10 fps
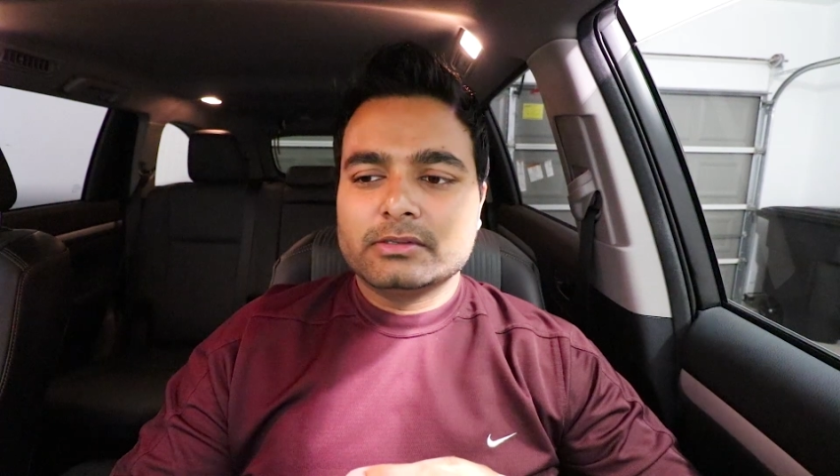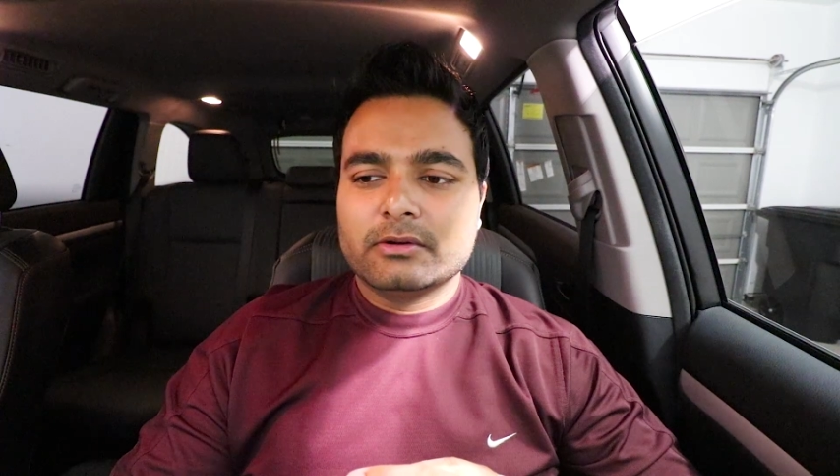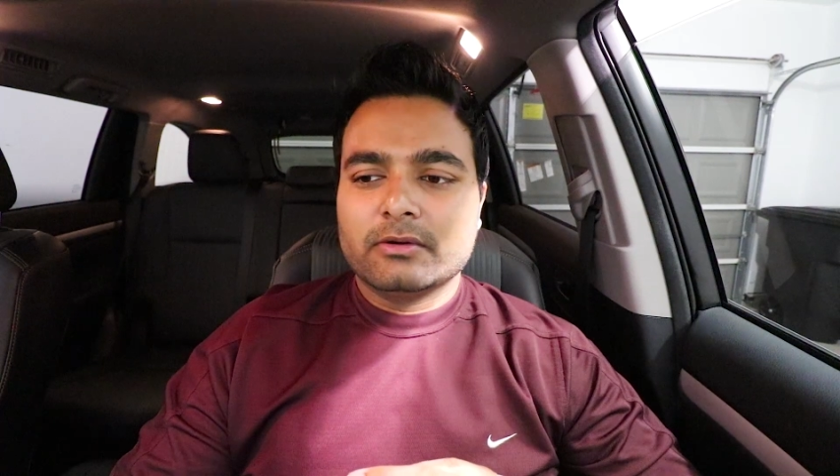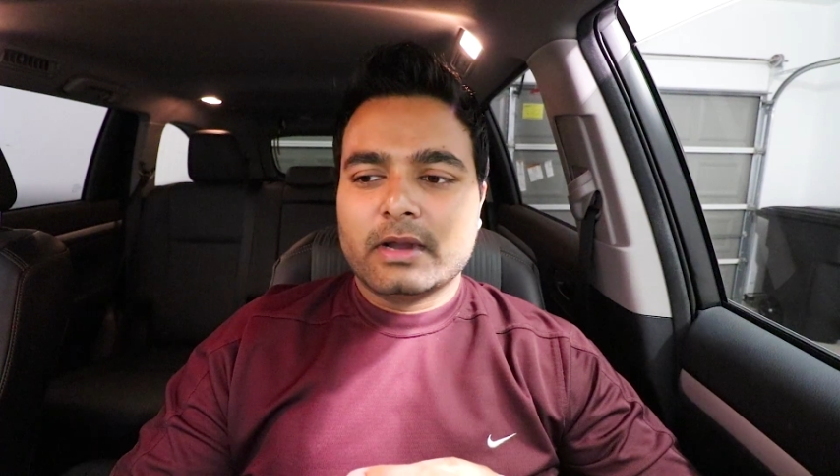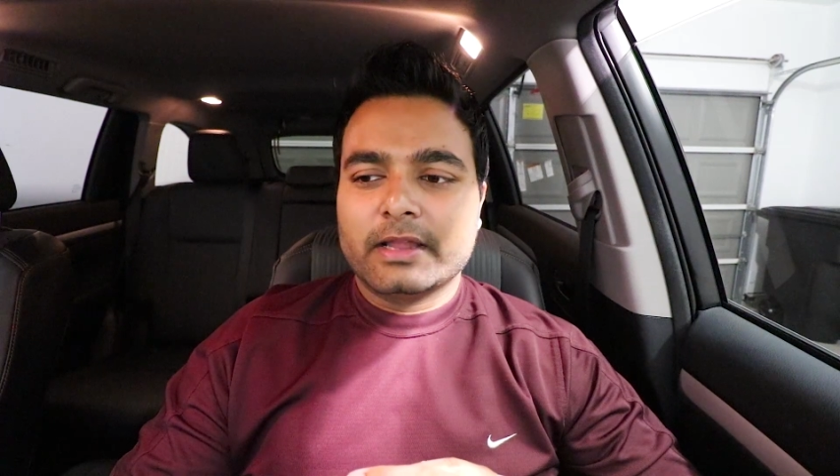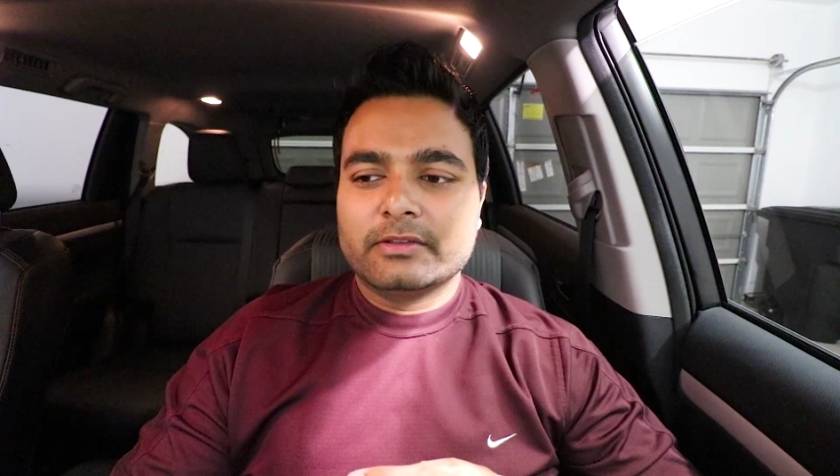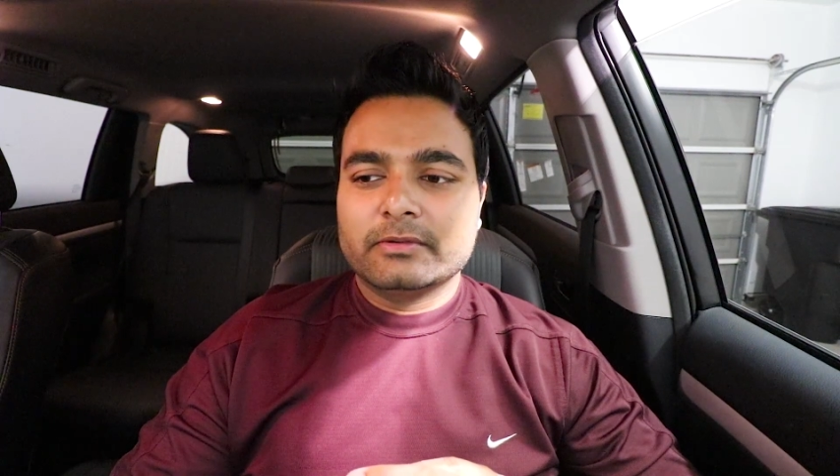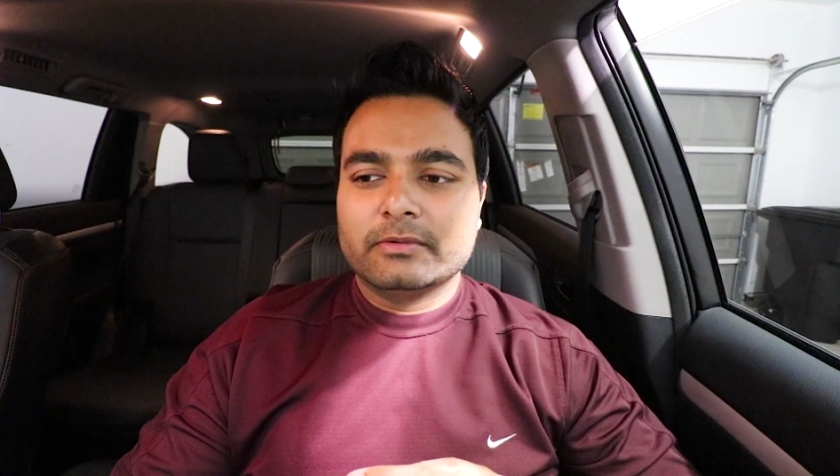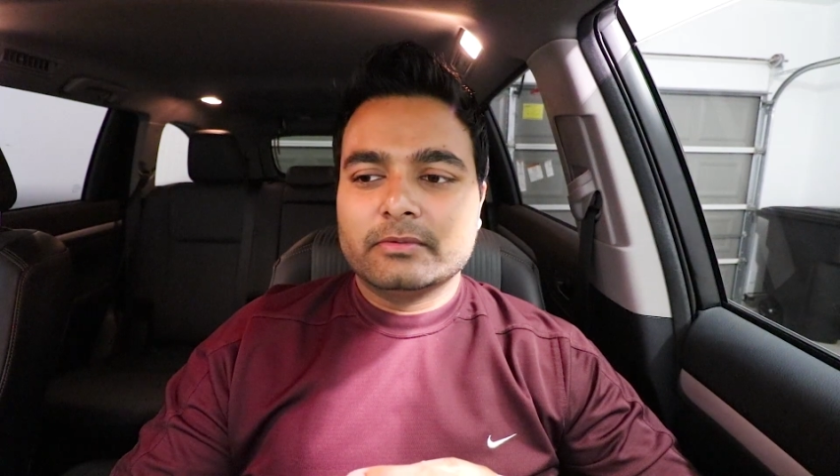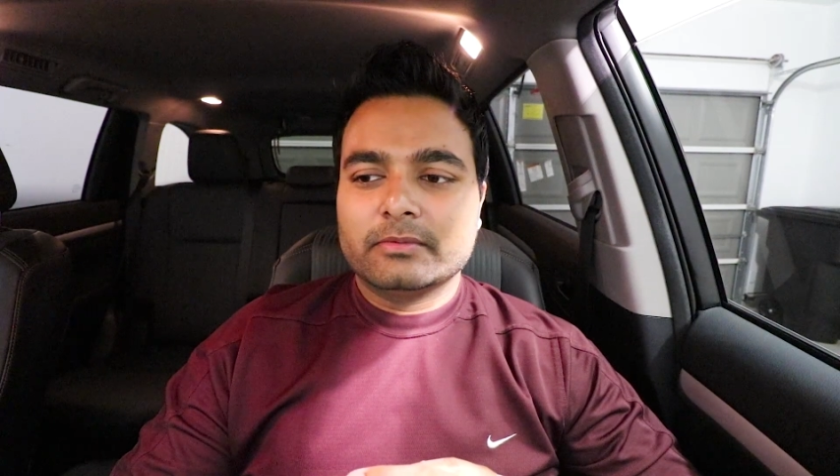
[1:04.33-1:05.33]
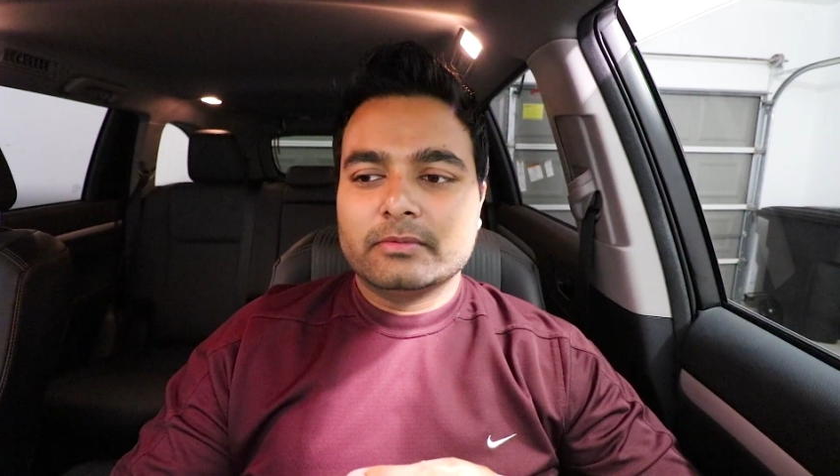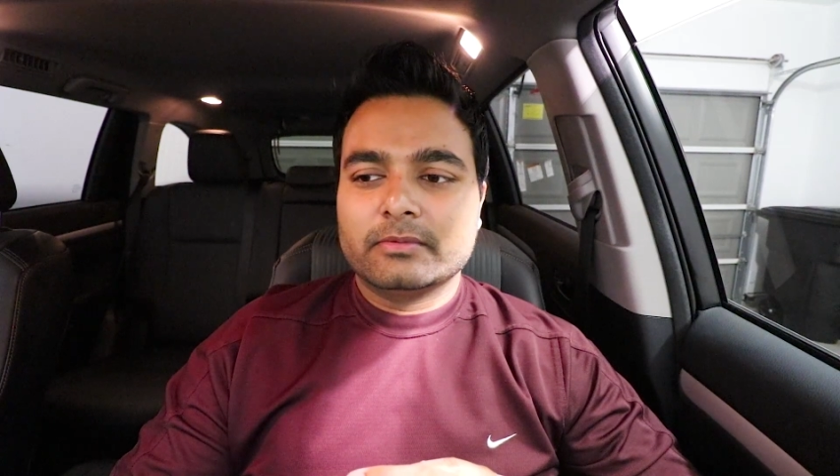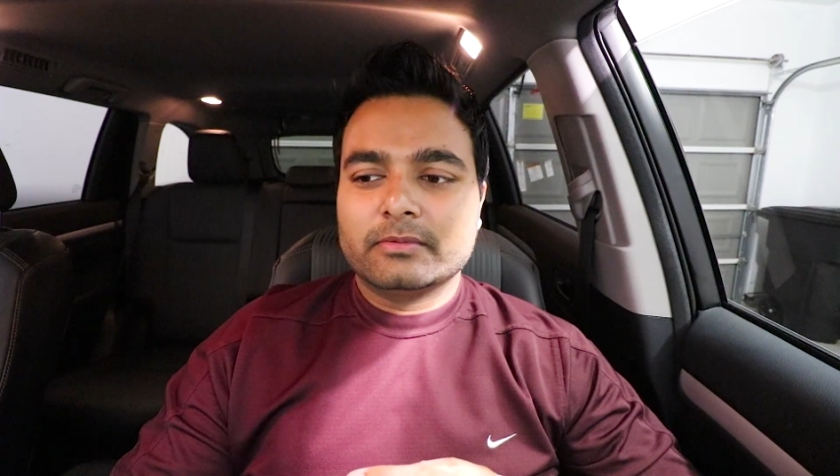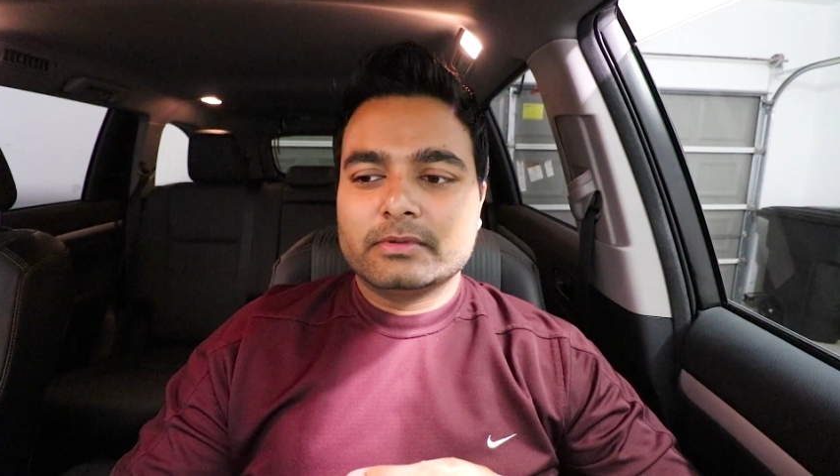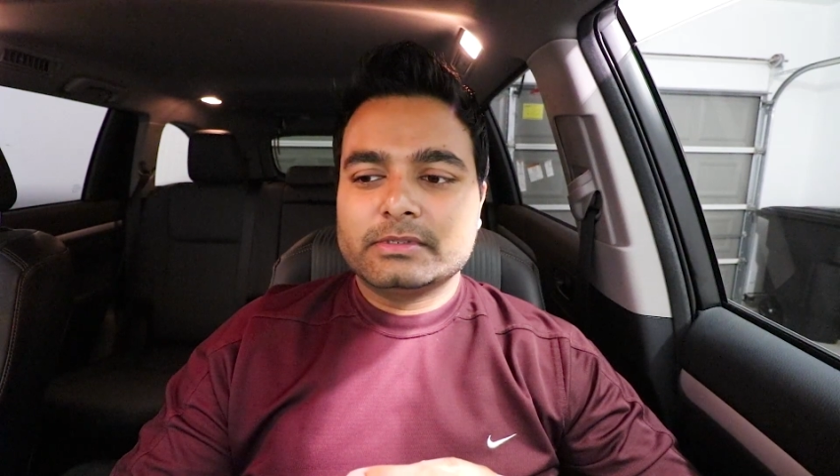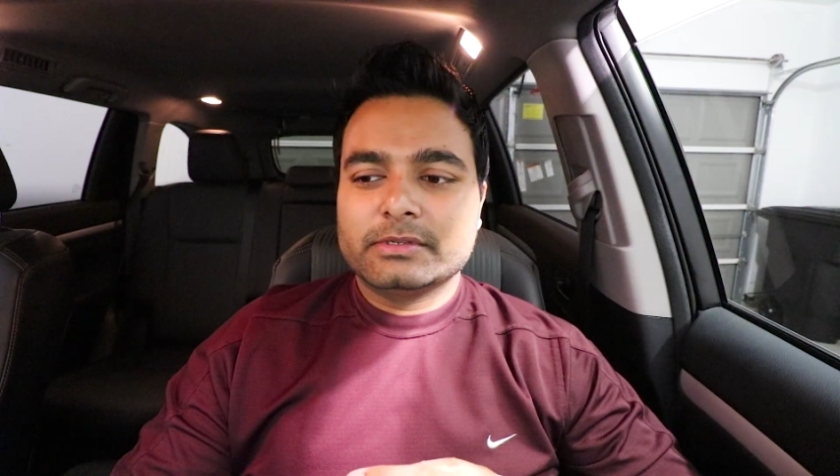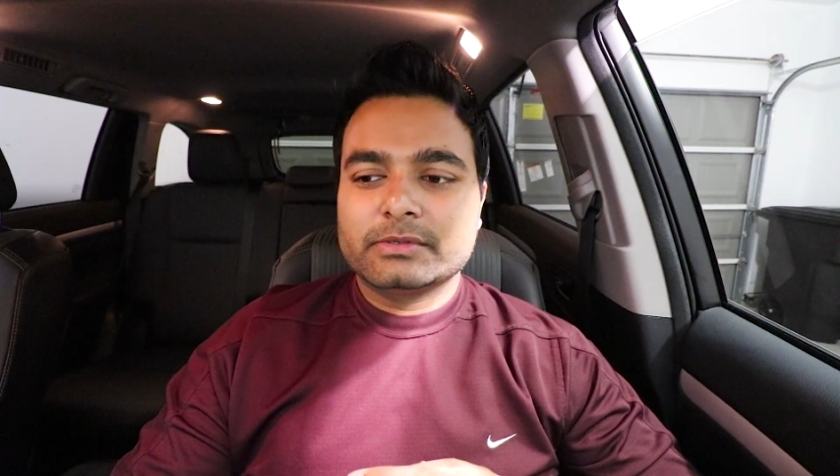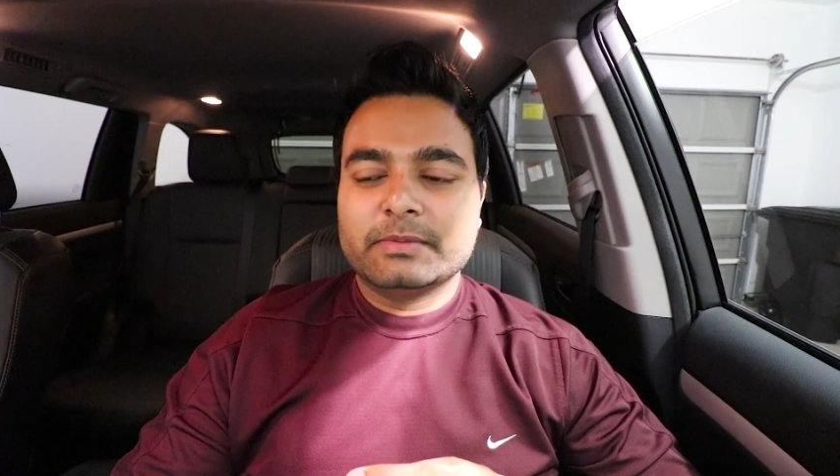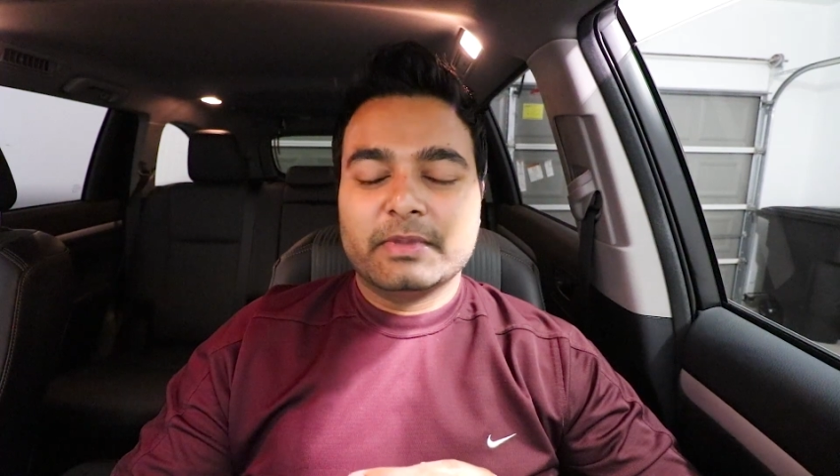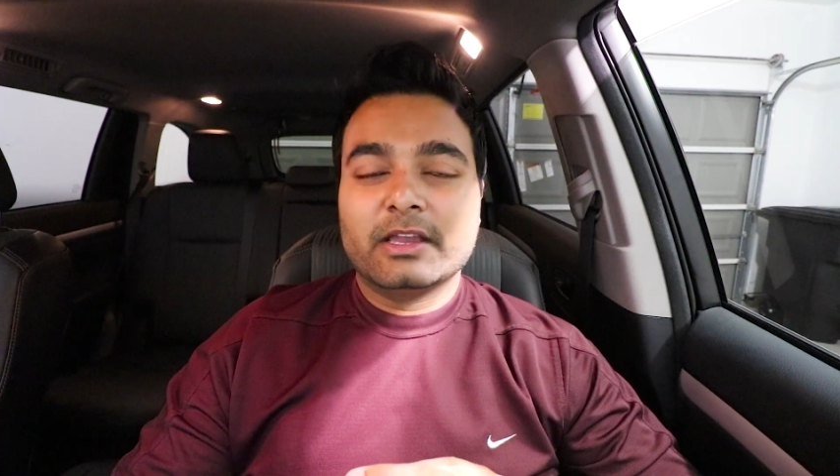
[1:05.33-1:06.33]
so I had to
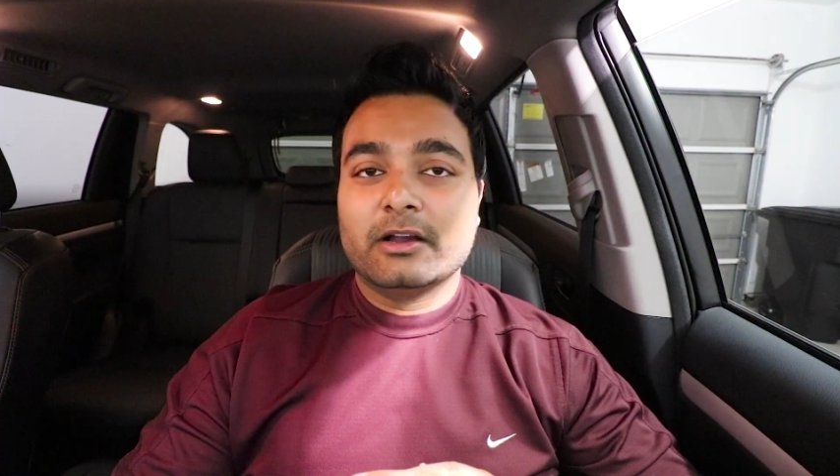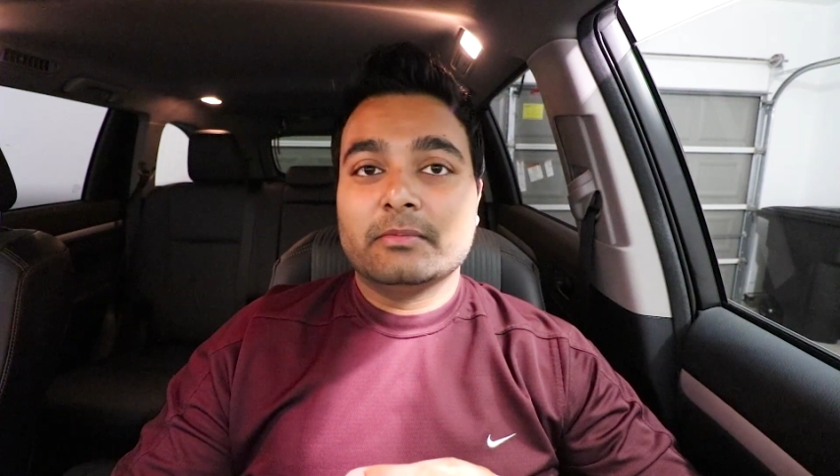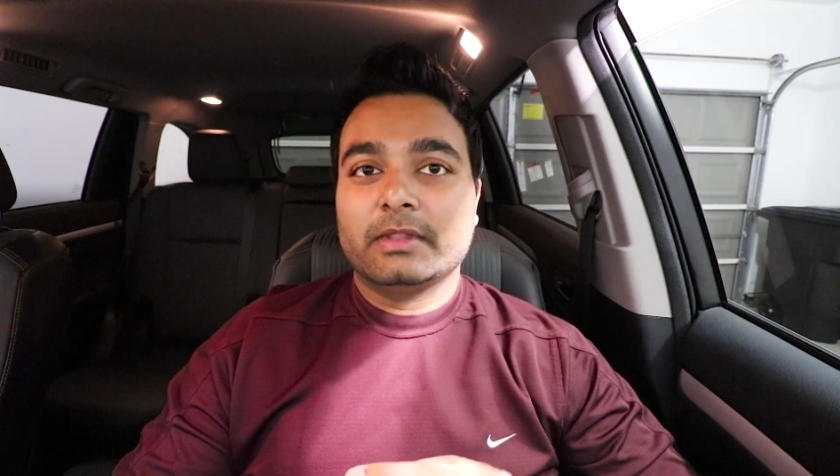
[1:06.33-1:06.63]
seriously become